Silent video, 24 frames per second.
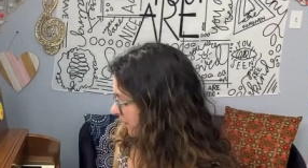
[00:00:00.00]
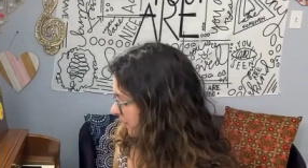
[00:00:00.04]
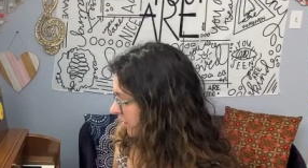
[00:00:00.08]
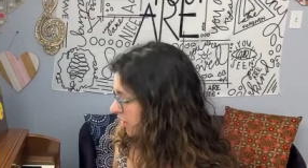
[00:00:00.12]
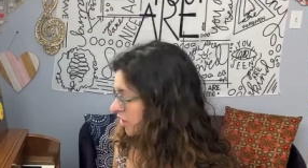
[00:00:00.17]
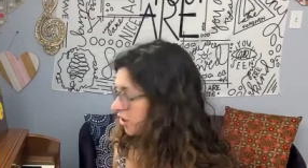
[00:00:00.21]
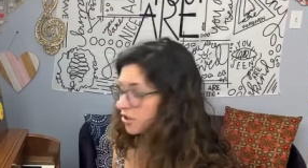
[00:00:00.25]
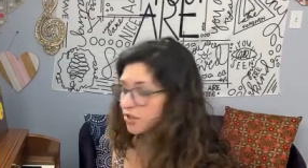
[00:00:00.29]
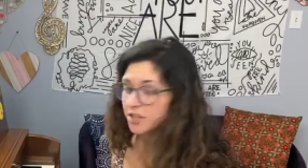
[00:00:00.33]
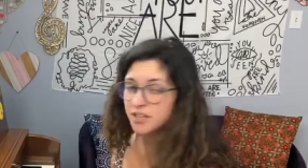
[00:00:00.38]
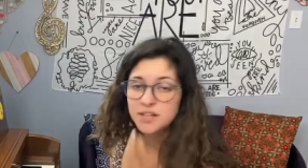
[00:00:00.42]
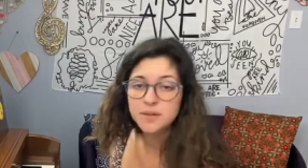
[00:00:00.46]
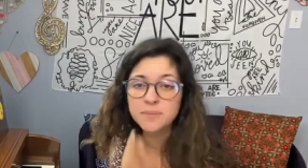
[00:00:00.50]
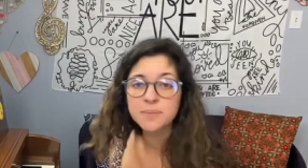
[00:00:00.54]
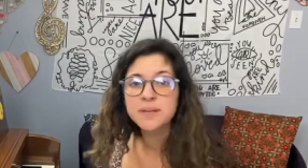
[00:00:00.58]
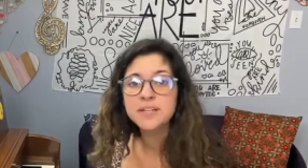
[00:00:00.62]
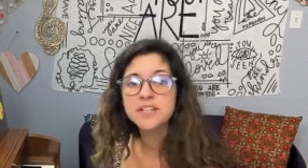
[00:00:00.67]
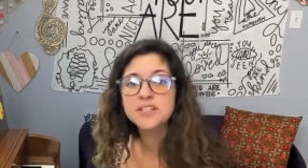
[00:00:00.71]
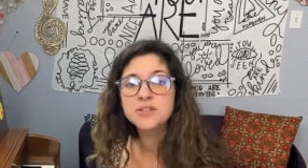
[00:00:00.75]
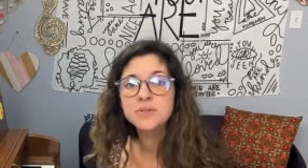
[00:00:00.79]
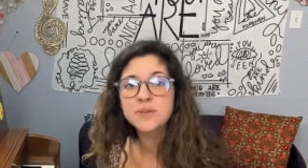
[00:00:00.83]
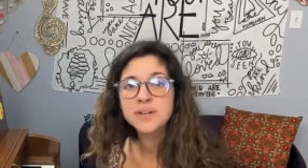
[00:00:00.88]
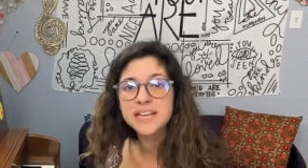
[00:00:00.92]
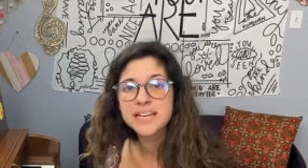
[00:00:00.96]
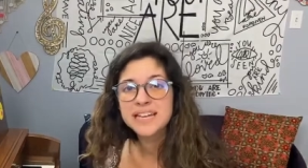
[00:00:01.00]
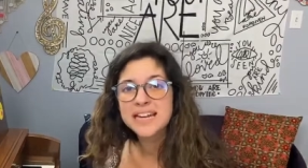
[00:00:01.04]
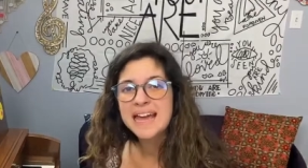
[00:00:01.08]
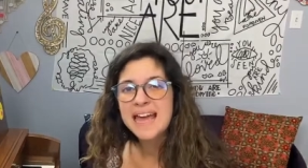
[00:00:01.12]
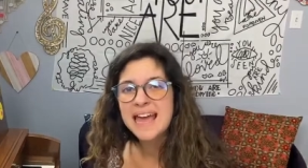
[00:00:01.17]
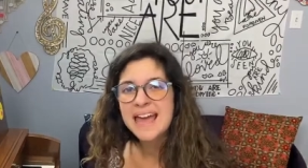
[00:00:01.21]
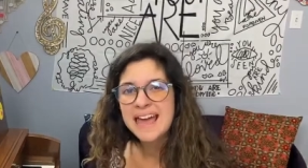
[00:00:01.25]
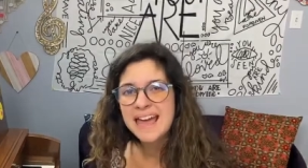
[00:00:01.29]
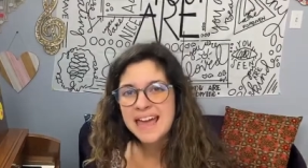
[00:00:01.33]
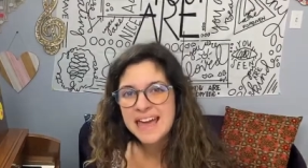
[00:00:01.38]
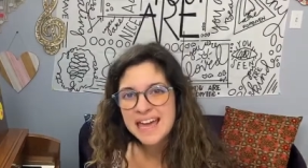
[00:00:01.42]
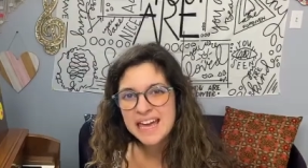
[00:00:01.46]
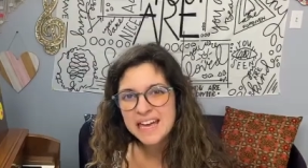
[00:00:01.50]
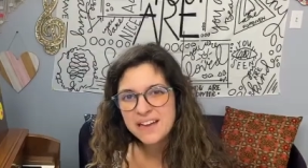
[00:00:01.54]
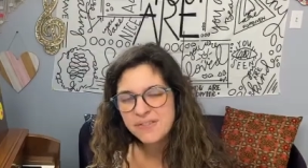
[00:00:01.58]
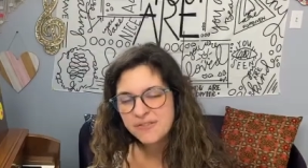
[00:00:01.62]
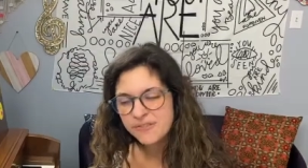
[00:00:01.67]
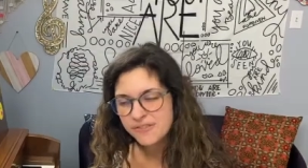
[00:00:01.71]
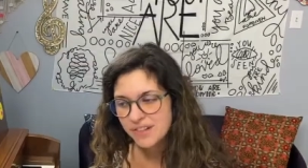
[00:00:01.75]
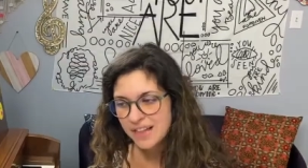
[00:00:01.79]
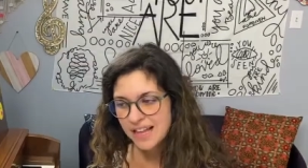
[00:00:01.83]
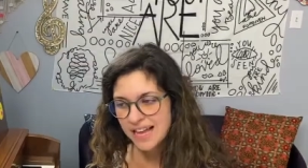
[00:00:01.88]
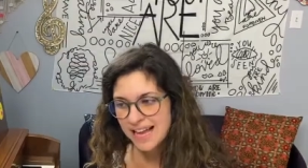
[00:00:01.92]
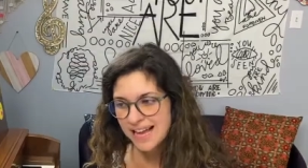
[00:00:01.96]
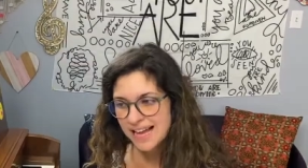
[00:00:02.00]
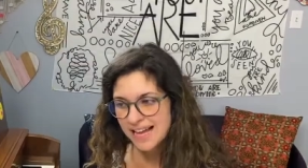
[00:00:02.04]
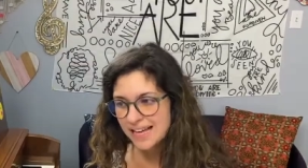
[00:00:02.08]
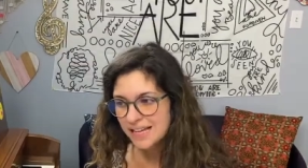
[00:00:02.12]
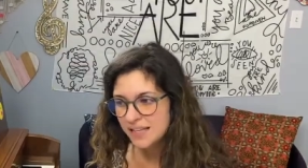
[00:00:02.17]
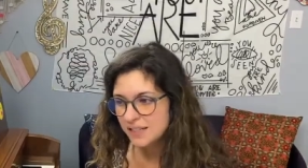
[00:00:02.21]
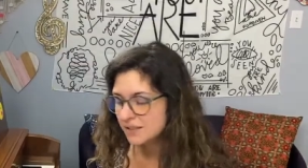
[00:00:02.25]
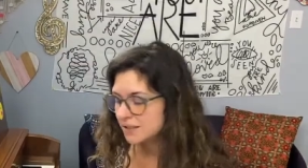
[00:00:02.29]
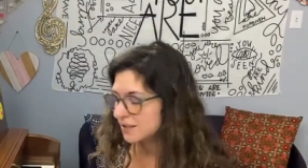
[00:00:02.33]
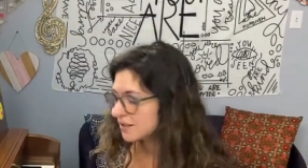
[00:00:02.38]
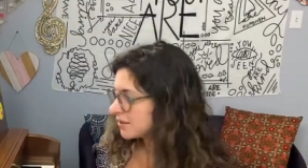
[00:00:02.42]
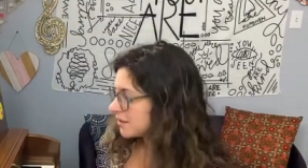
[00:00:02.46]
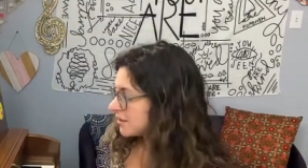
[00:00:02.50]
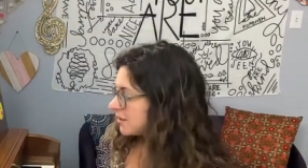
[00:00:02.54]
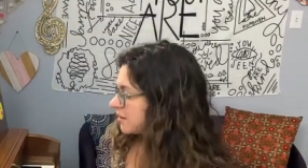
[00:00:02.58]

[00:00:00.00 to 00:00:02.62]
You're going to be doing an A flat